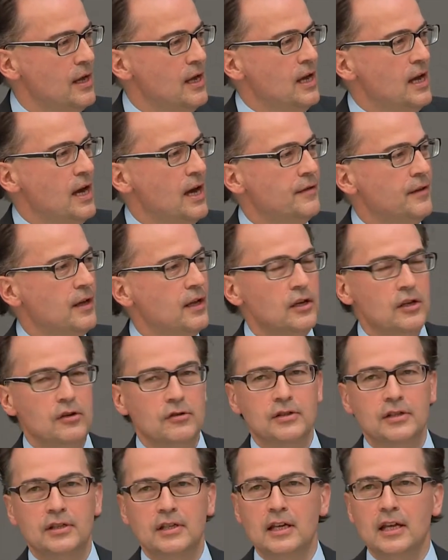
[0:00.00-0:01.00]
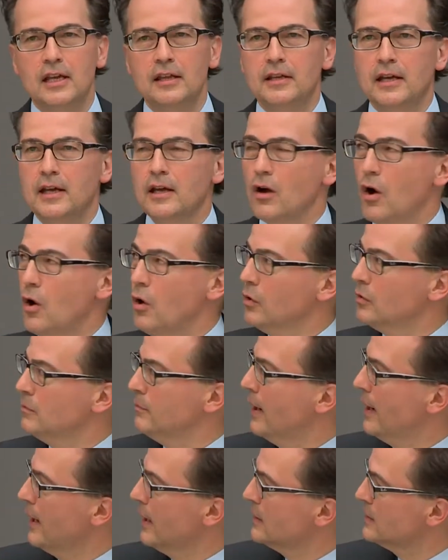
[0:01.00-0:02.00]
and then you see there on
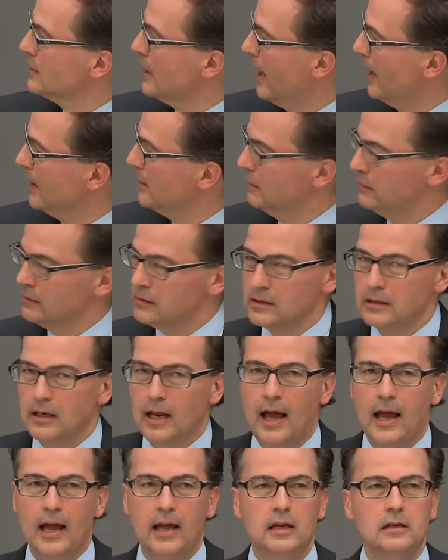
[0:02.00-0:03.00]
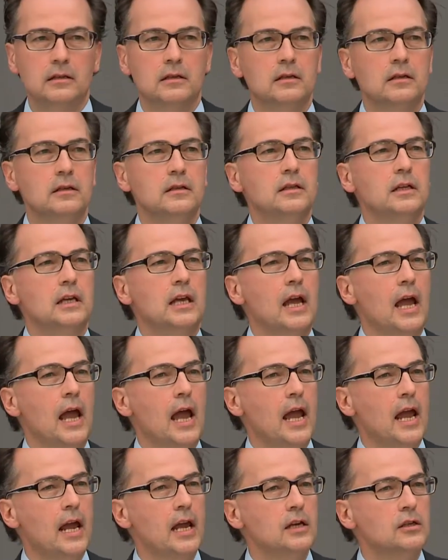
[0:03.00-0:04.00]
my title slide the
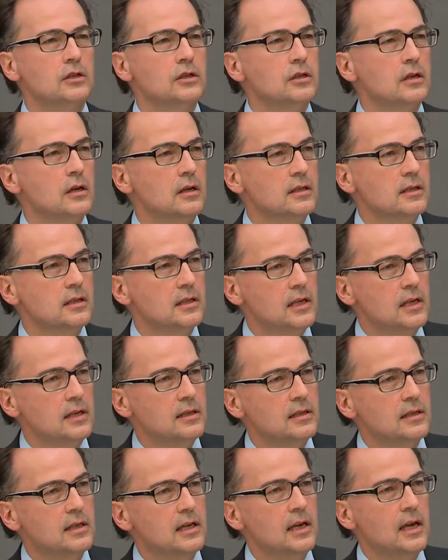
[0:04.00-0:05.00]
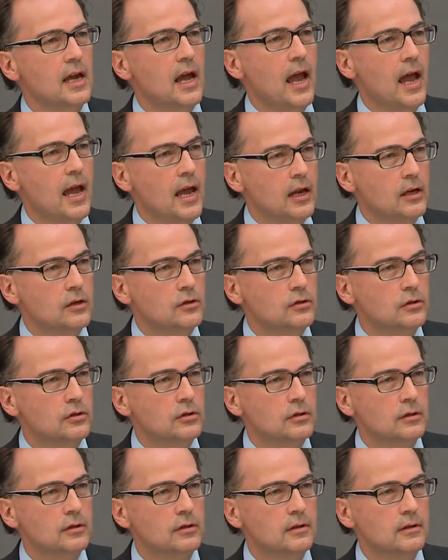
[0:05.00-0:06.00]
HCCH.
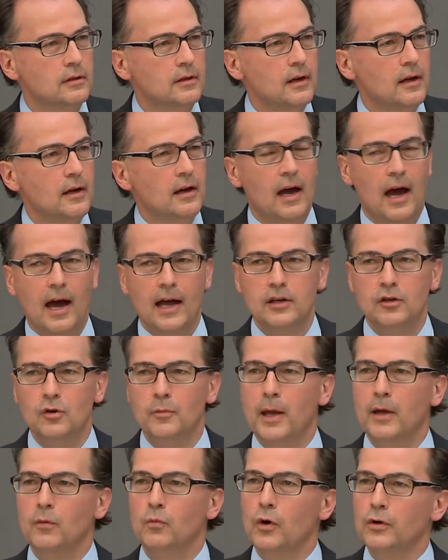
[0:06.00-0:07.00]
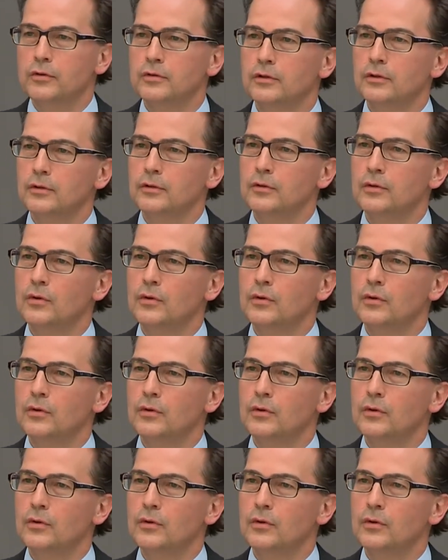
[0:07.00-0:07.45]
And you may wonder,